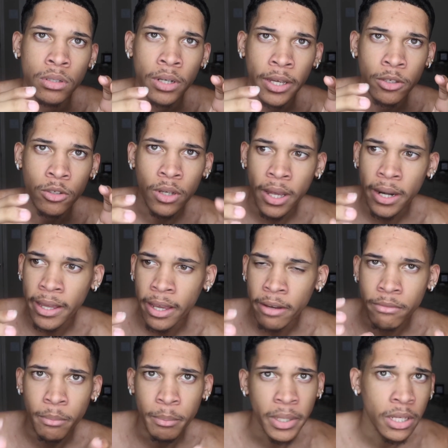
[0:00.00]
Like, you gotta
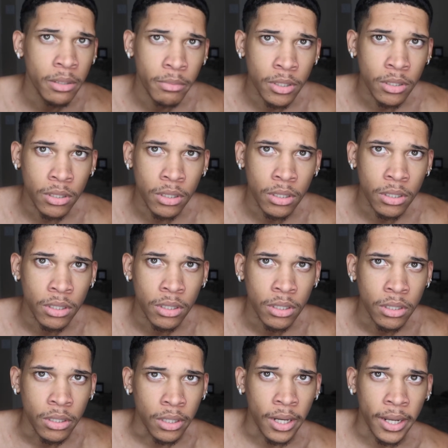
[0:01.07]
have a big mirror.
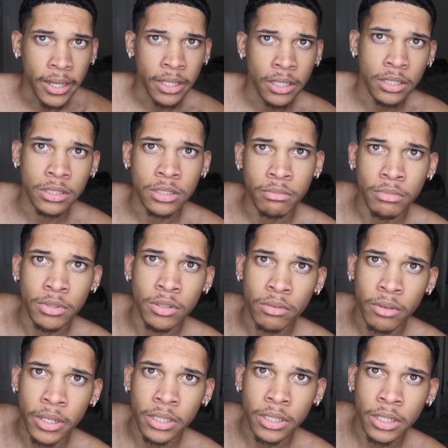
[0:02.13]
Like, it's a mirror
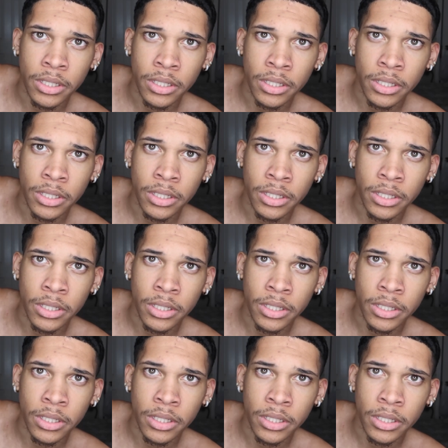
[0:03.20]
right